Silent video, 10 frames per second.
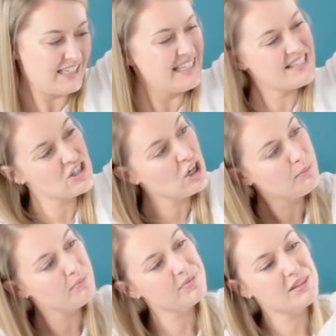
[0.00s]
it's
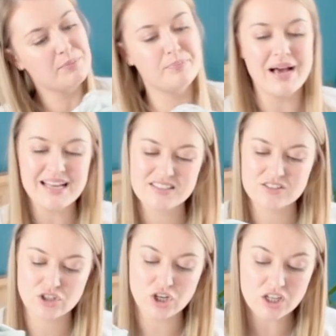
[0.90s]
not the
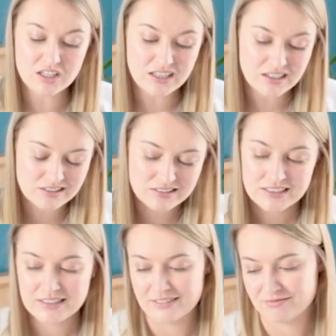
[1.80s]
best colour.
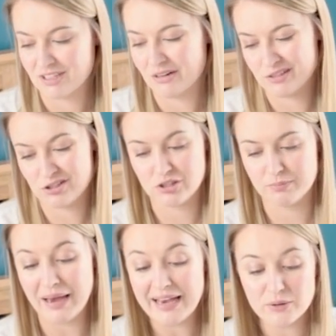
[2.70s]
You know, it's just a
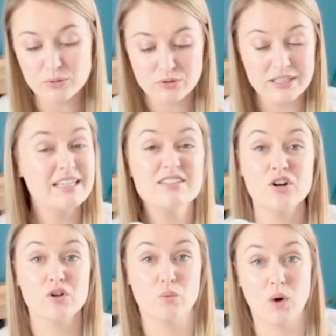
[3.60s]
pale green. It's
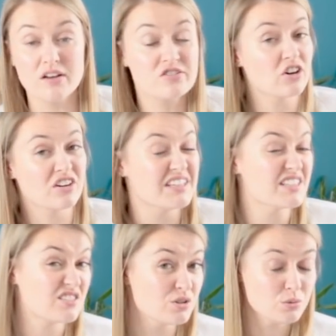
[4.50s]
not the worst colour,
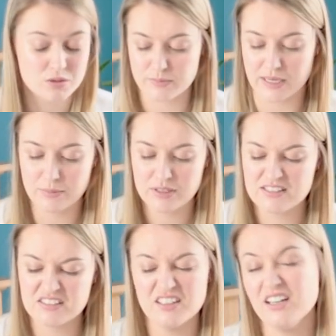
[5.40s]
it suits me, but
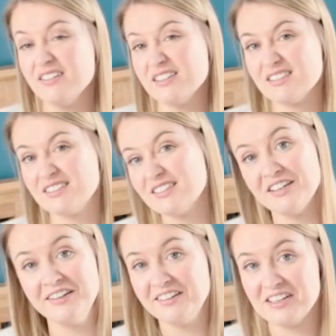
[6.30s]
you know,
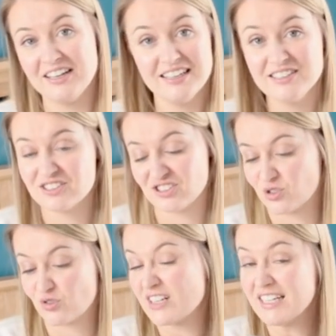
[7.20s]
it's
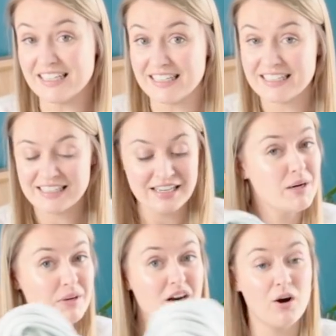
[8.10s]
just green.
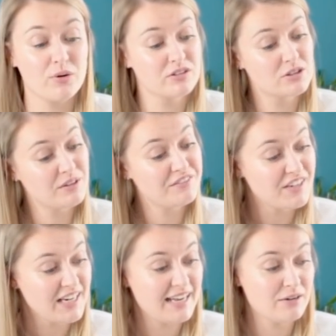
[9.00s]
But I'm going to hold on to it
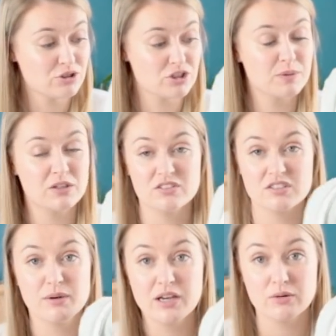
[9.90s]
for now just because
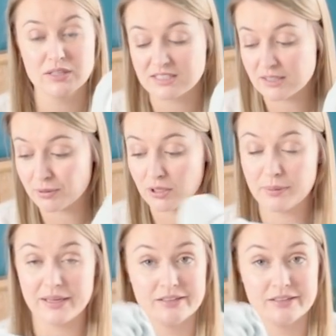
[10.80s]
it's my only zip up,